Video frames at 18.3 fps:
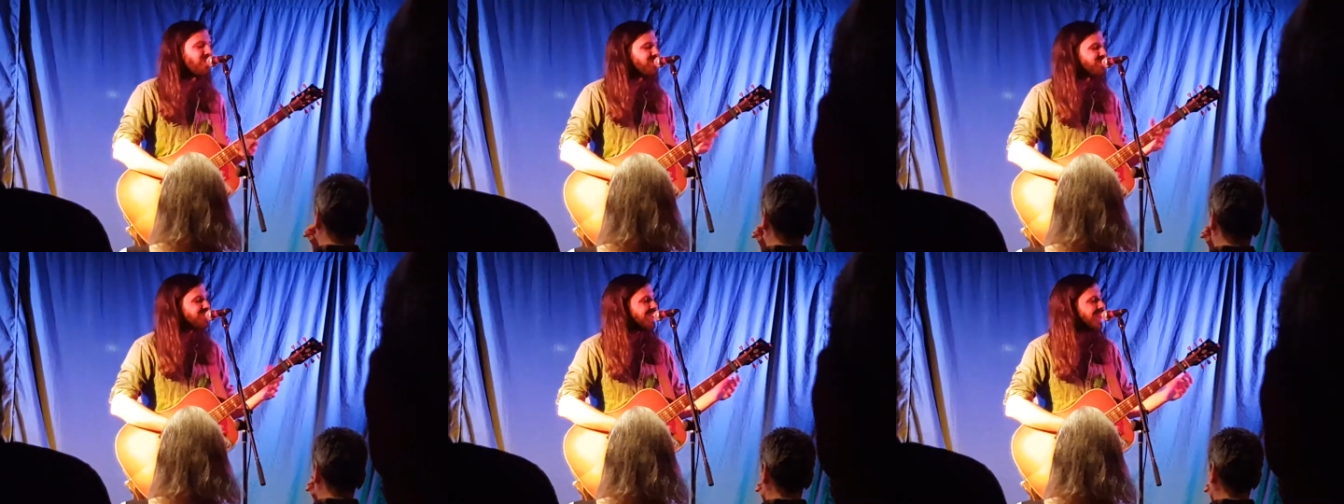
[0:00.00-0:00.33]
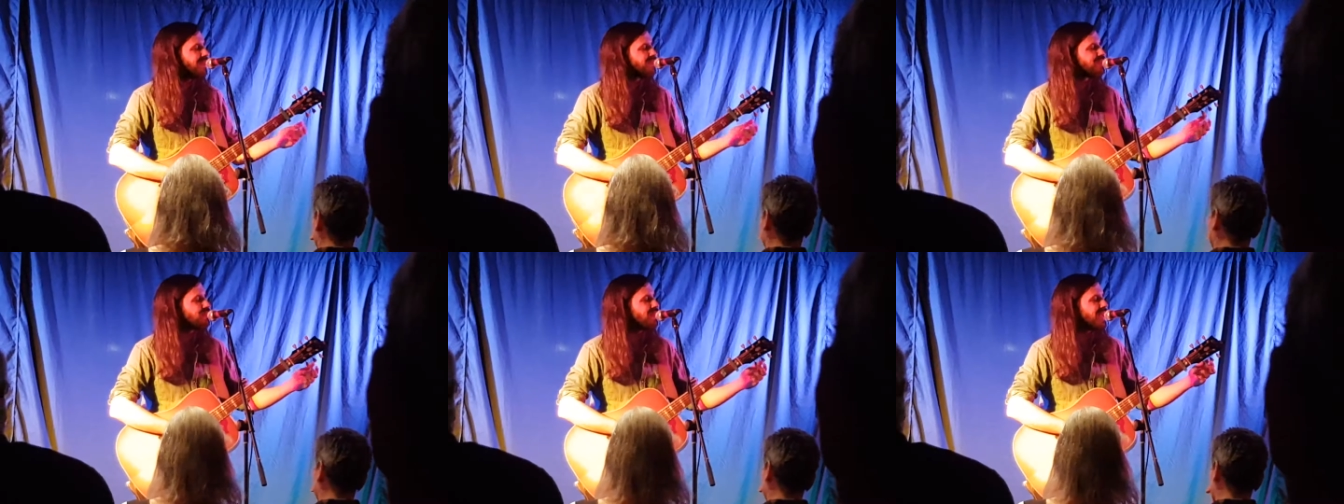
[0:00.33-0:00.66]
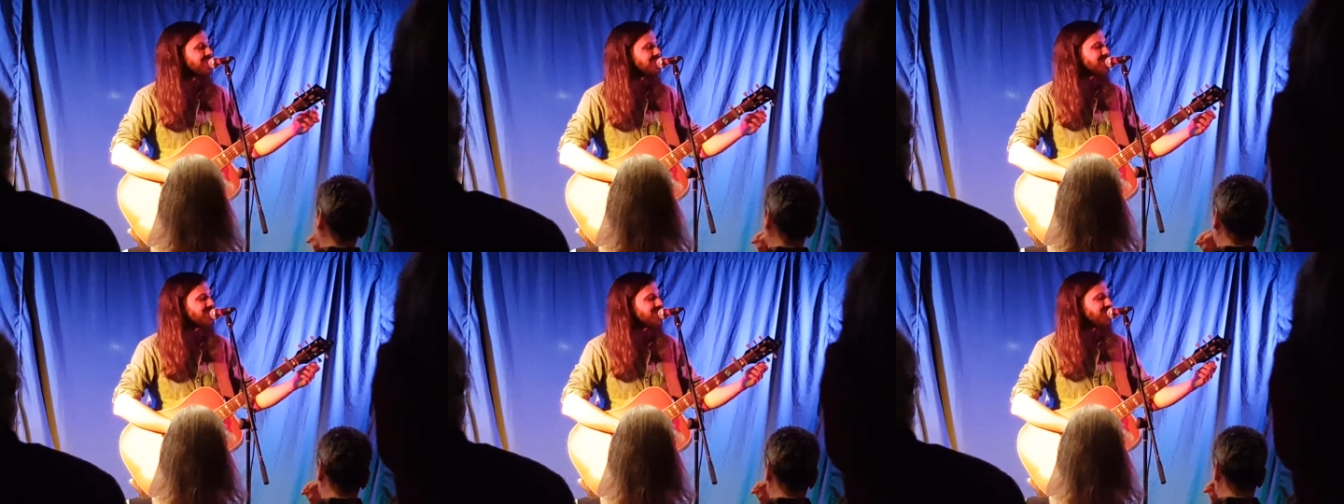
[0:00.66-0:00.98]
long time
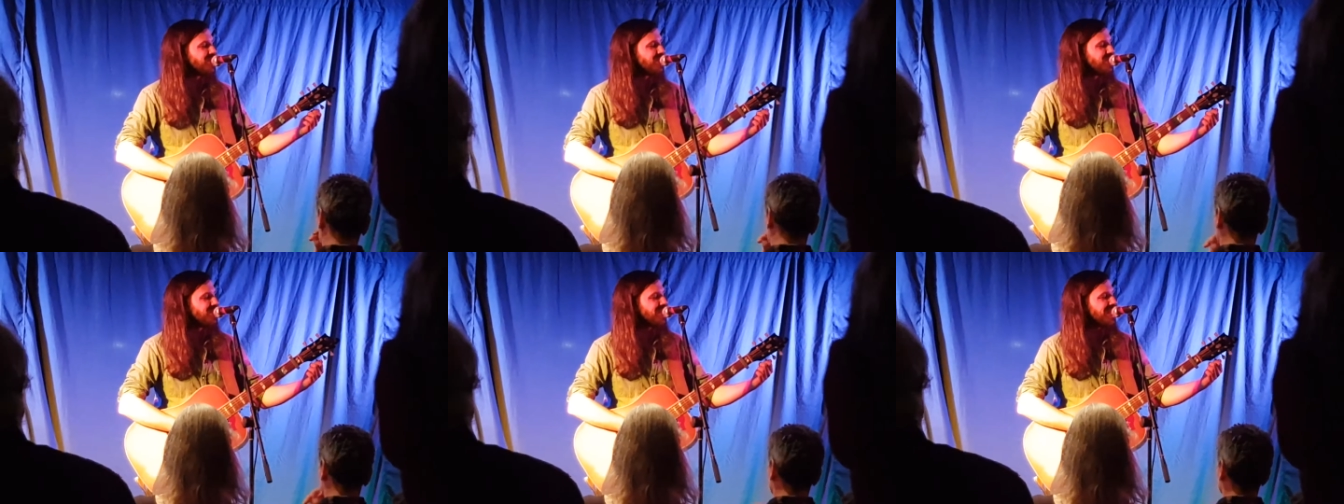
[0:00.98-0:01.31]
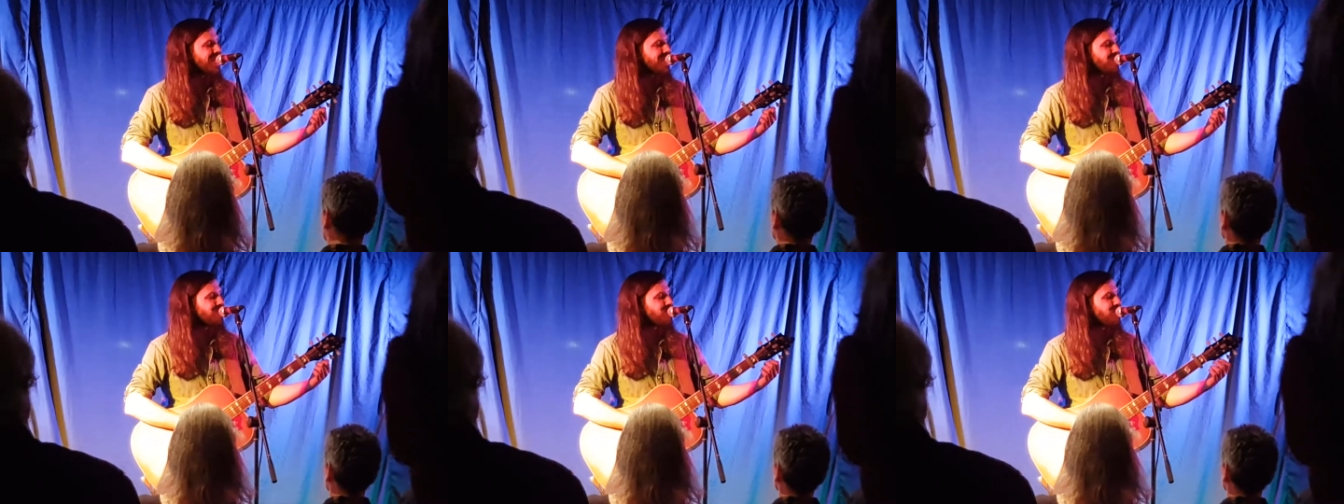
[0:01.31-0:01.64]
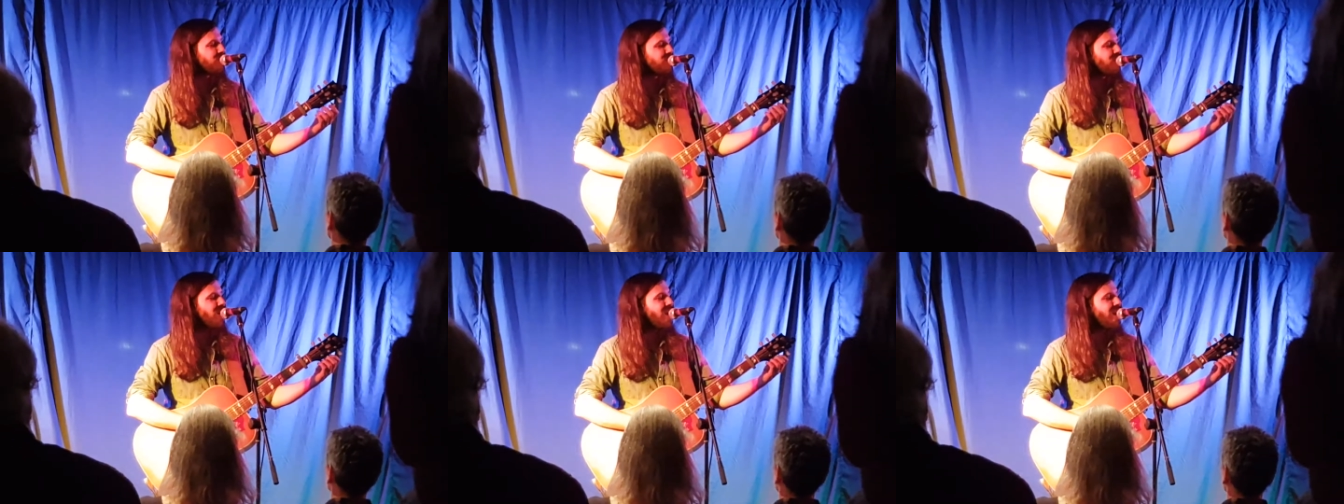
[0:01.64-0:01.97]
spent just sort of looking at it from
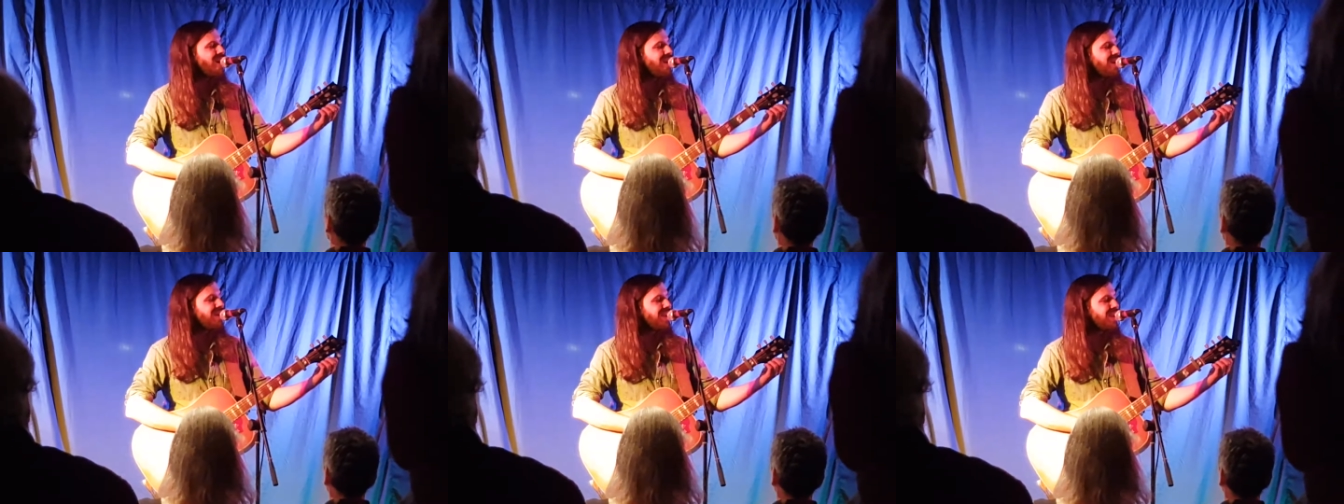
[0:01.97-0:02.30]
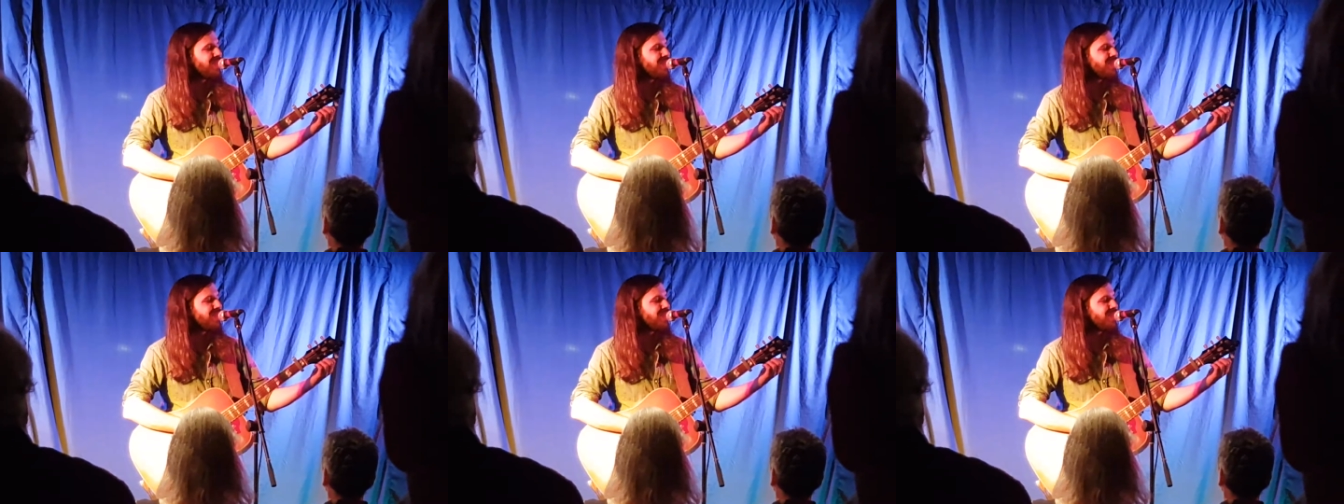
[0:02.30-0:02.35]
afar.